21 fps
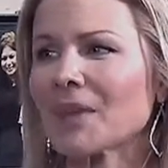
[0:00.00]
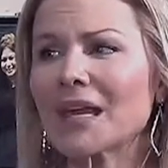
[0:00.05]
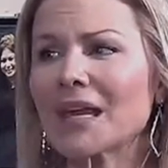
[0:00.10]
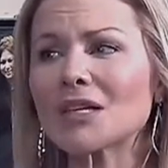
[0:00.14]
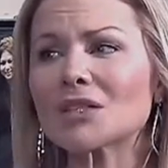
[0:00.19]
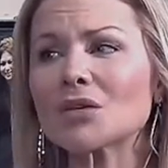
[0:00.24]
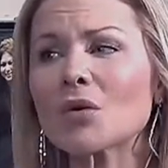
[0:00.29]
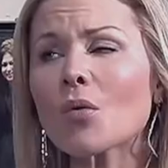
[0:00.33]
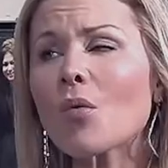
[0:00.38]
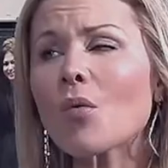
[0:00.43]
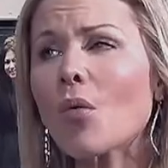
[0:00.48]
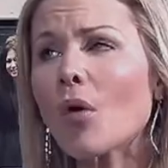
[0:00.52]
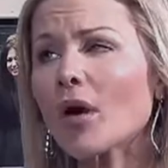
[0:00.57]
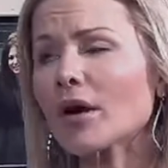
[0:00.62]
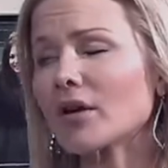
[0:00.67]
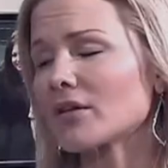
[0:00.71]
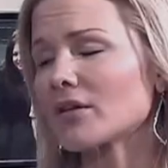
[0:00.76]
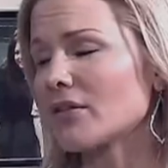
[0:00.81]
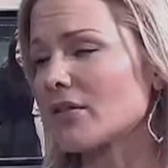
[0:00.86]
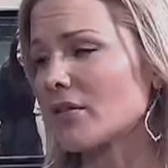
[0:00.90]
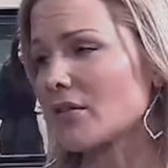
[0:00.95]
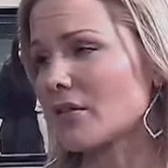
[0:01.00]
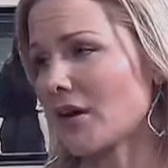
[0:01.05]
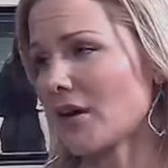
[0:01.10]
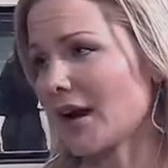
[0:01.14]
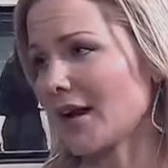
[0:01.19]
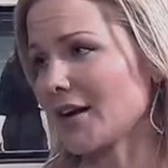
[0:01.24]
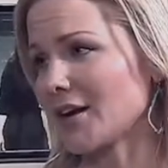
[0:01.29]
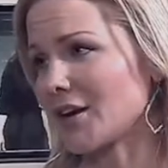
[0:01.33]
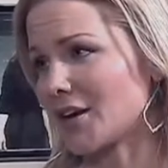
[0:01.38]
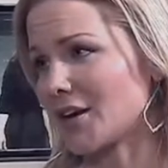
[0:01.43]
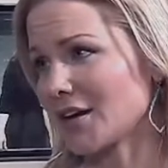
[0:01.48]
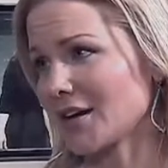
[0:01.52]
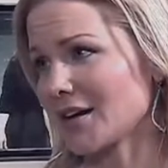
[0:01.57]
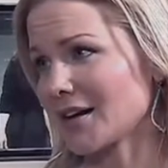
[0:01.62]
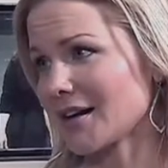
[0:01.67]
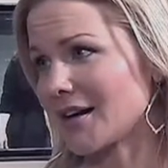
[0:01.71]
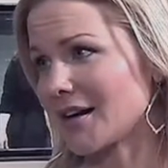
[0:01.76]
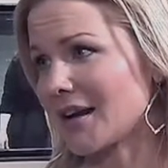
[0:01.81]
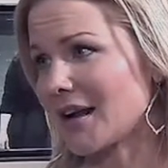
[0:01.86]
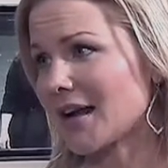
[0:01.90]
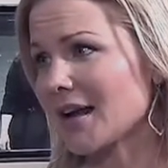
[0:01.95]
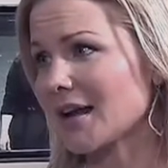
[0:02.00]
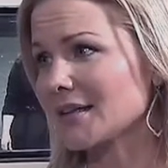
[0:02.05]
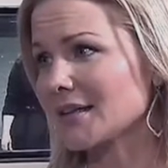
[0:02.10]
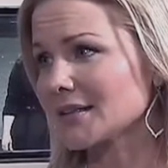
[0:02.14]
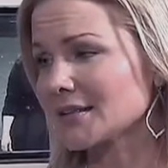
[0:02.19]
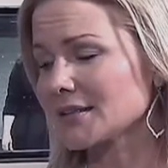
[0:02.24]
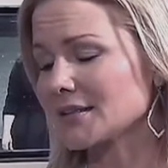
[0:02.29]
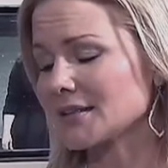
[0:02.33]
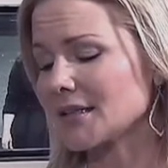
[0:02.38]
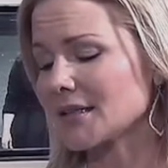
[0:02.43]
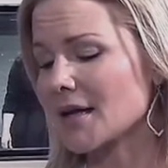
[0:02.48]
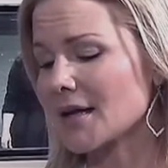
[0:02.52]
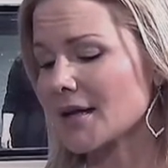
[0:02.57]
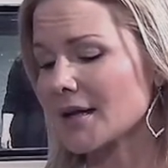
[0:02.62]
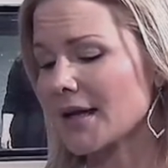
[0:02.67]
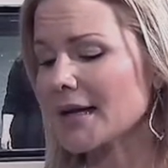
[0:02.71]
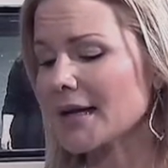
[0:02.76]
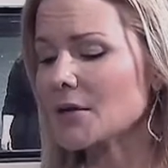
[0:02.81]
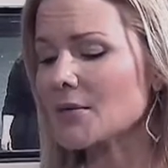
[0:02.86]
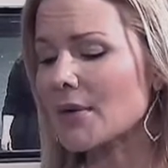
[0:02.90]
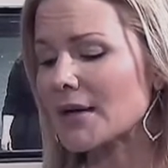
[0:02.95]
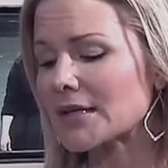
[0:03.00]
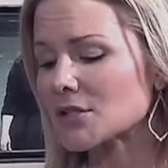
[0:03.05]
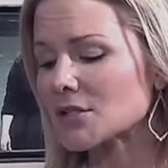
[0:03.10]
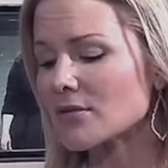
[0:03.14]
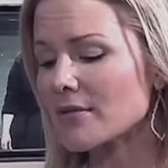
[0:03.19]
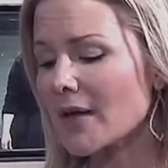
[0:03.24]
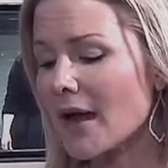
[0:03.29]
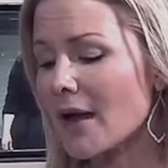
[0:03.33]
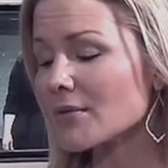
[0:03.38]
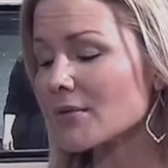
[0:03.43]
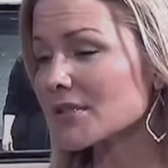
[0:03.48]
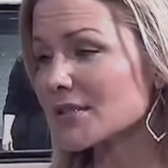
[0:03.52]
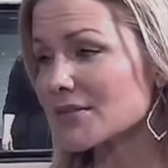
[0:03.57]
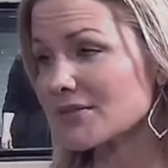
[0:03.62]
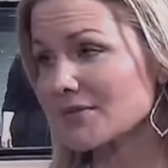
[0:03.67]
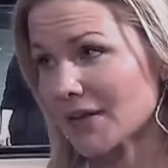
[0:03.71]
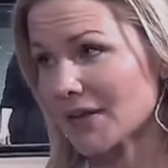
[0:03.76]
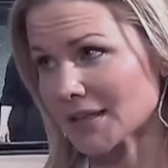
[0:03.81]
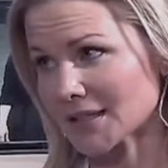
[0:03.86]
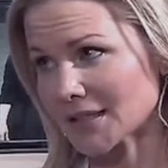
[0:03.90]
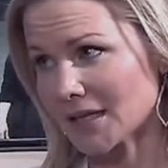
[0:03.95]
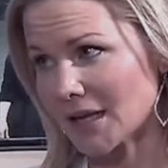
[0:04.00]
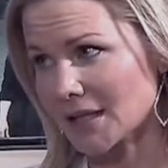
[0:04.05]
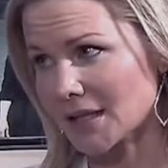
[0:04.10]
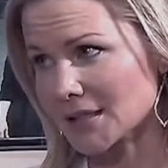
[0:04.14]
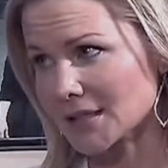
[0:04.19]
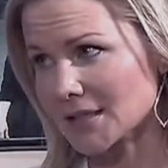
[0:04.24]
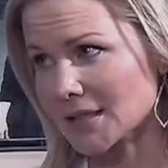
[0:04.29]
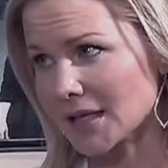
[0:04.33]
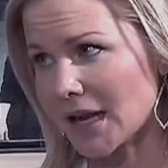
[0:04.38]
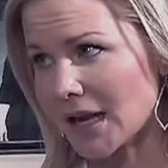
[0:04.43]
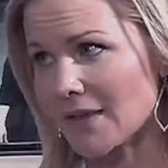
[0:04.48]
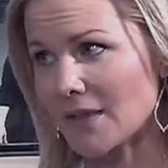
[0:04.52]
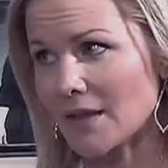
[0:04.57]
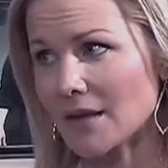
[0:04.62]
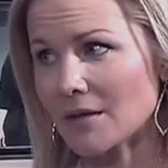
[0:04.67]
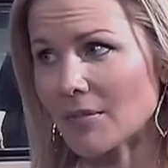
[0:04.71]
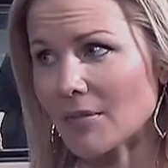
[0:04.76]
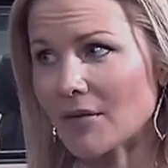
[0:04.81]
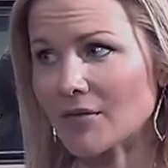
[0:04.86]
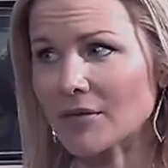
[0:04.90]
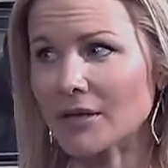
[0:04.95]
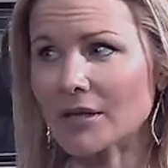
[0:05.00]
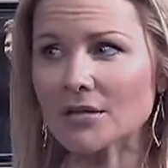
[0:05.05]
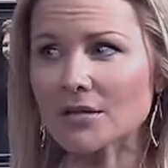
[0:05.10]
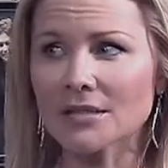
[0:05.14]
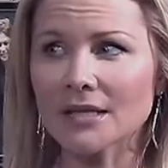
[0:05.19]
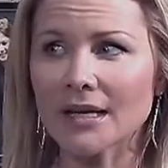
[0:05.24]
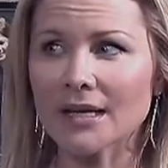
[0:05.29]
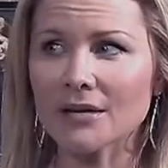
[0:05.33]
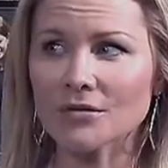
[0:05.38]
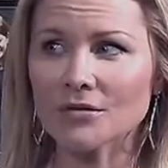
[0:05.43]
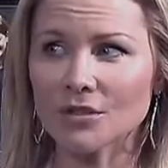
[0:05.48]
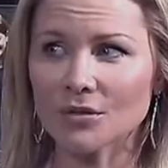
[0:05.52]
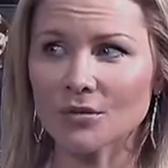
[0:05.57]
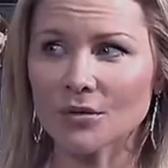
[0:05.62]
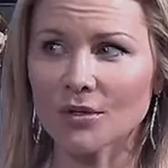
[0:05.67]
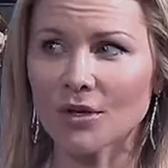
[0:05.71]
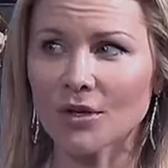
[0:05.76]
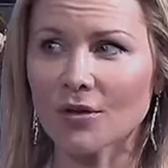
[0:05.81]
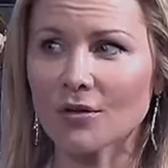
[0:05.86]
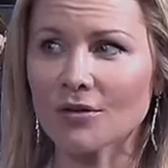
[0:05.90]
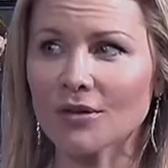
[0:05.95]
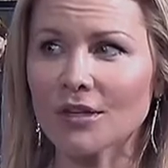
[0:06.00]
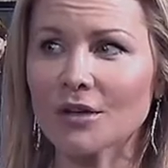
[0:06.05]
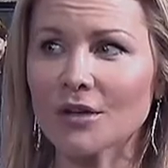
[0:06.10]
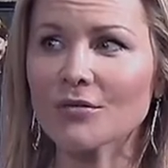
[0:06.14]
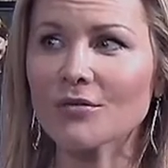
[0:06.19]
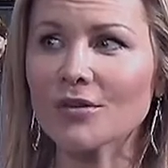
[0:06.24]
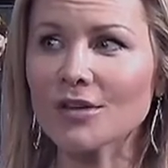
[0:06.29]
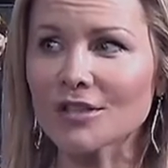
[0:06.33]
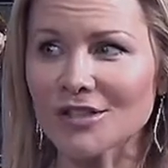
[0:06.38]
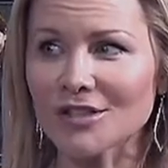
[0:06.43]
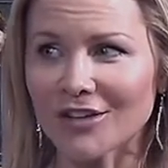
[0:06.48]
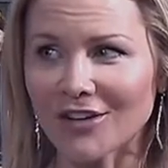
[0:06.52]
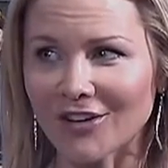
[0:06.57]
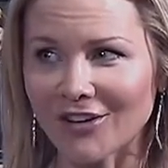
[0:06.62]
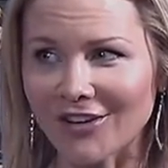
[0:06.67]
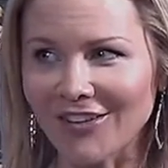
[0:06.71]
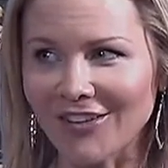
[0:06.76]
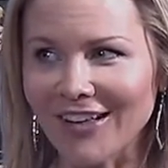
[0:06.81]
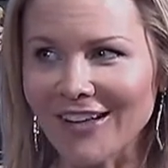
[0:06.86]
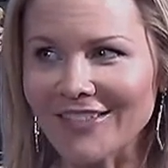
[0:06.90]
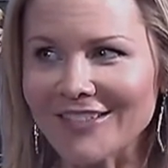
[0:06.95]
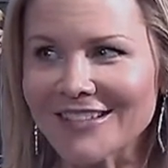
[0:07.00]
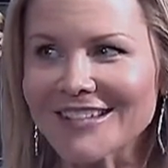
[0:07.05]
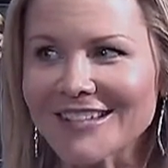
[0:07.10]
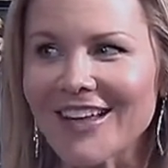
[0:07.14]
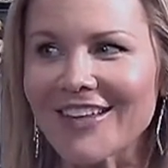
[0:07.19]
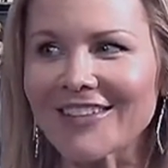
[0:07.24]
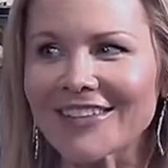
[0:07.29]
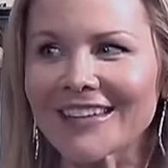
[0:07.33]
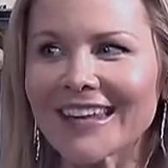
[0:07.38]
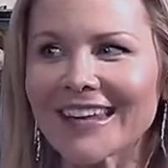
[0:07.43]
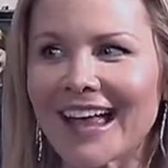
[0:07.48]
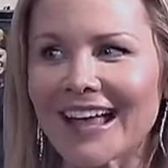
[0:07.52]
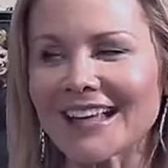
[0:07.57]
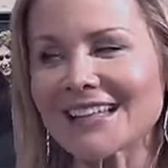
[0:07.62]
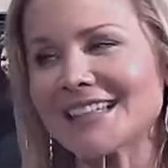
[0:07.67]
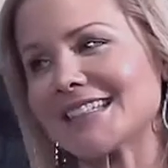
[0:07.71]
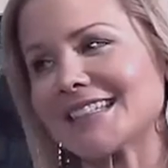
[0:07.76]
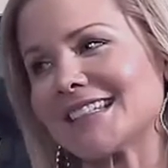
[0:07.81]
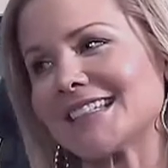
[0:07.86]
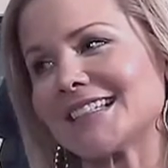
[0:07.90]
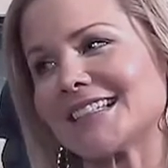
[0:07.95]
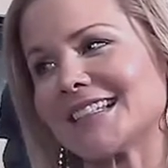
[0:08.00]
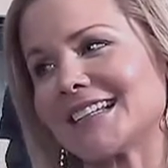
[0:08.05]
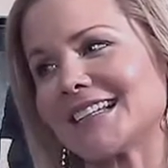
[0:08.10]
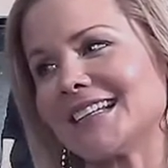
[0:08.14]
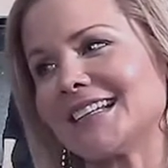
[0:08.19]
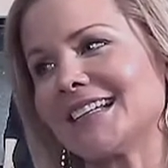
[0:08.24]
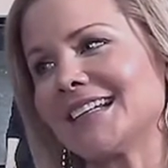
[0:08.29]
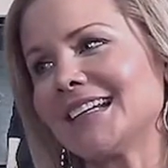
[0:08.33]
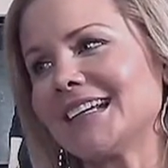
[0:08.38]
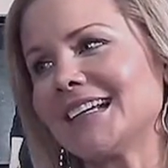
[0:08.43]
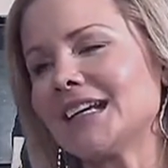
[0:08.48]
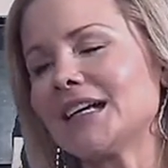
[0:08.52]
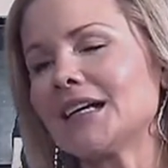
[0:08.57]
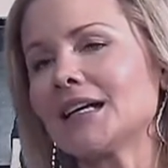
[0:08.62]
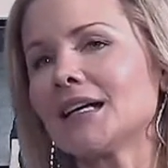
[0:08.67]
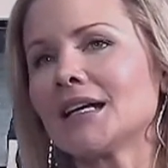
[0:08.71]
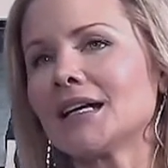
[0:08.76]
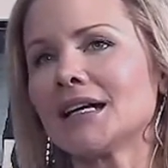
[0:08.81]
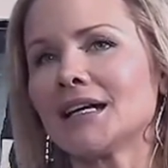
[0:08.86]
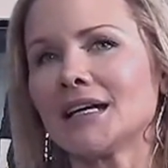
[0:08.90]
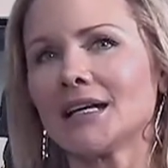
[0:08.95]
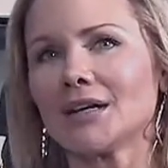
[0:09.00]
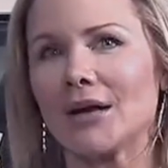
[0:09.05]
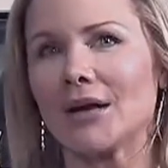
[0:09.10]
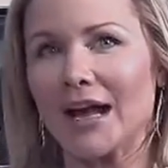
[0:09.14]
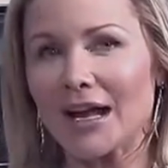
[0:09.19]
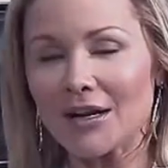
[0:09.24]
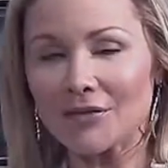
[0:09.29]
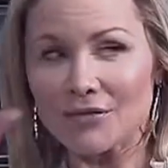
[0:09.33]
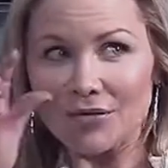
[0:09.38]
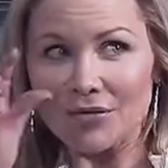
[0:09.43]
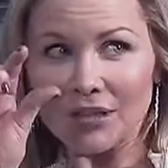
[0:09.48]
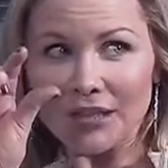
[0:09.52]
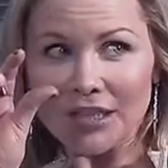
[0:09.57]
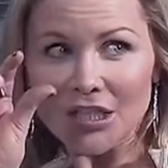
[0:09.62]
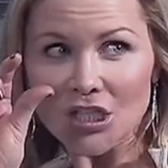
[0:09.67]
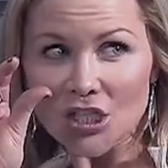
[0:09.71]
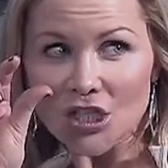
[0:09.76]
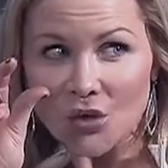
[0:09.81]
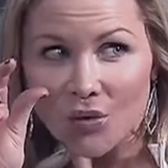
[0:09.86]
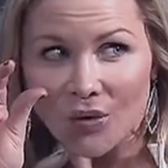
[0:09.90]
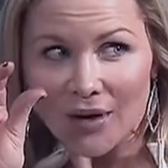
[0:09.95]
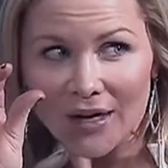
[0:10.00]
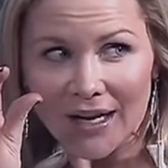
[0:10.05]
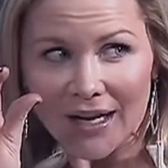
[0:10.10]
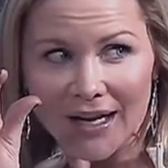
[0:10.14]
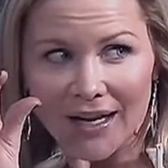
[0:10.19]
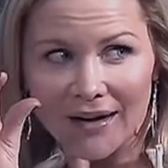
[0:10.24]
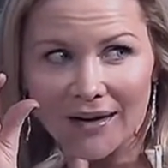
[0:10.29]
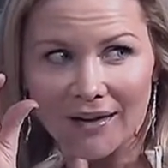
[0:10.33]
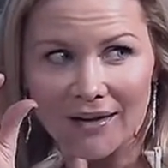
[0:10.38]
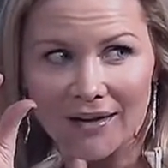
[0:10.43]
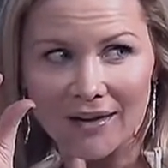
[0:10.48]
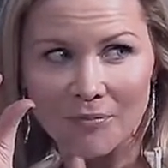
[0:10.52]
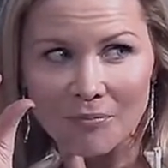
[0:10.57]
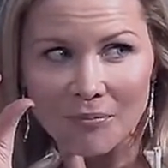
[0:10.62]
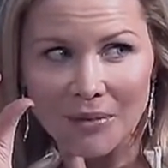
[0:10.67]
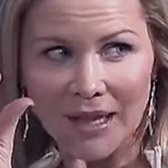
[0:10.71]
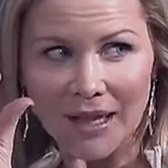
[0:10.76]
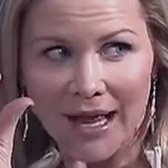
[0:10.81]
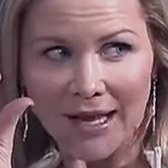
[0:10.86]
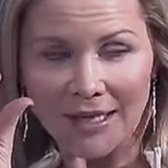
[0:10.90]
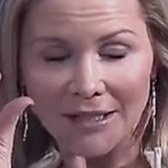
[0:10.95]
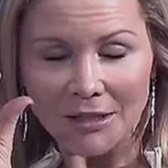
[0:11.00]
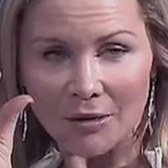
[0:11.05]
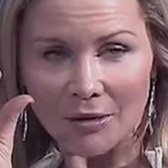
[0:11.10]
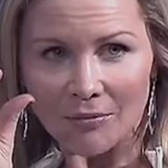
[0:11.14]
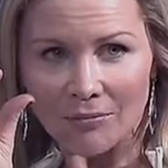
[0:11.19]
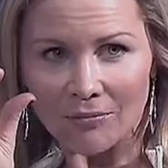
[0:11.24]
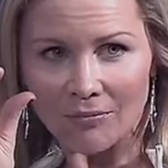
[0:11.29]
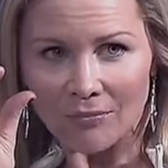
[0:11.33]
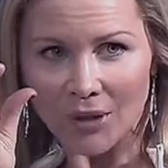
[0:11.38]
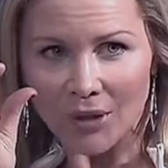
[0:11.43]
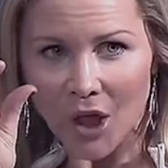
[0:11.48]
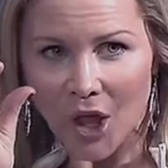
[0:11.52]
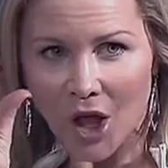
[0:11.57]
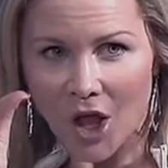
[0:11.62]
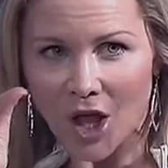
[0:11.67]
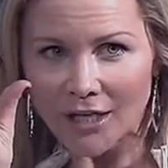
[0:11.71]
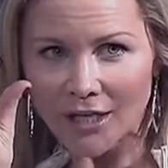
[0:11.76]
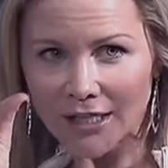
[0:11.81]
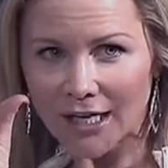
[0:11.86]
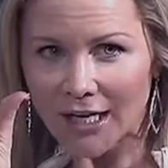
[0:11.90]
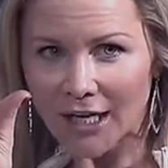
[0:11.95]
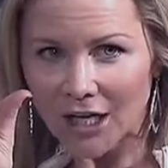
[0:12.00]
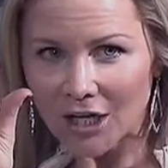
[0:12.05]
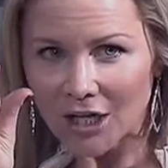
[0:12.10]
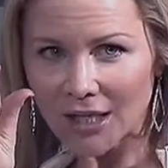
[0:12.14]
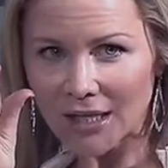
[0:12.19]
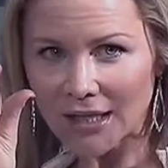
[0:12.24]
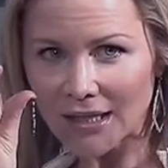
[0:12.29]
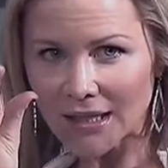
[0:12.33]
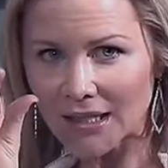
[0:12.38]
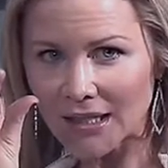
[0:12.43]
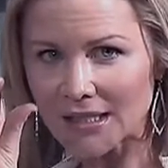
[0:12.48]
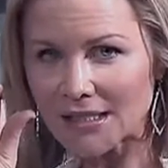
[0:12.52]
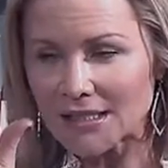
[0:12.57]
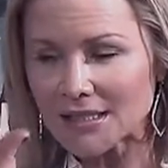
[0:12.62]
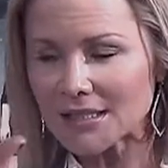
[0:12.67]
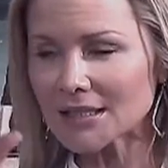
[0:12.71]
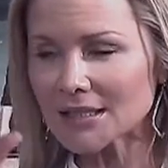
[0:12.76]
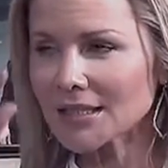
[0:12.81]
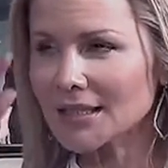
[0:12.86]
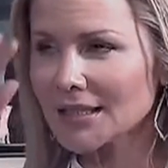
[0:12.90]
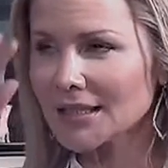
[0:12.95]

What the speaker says: He's a wonderful writer. And anyway, so that was fantastic. And then Beverly Hills 90210, the original, I was on the last season. I had really short hair, platinum blonde hair like this.